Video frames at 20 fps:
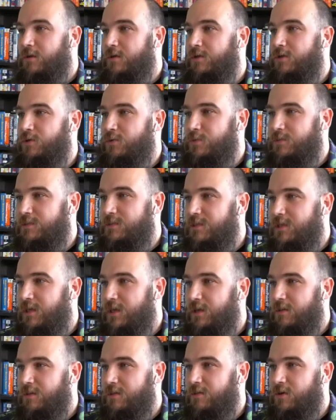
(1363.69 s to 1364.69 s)
you
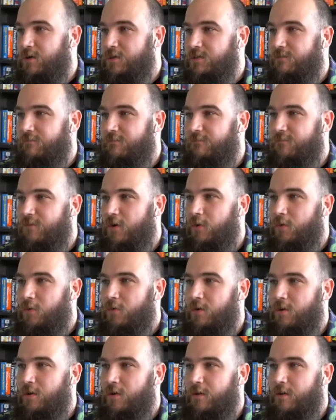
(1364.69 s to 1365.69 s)
see there's a
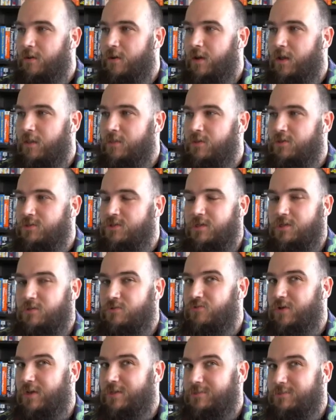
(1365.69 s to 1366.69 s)
phone and there's an
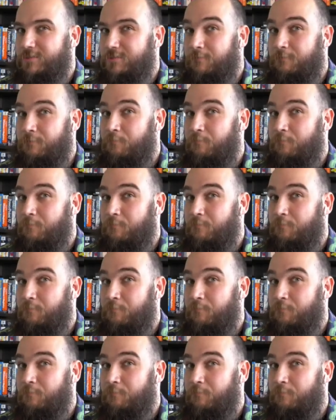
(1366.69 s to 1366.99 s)
address.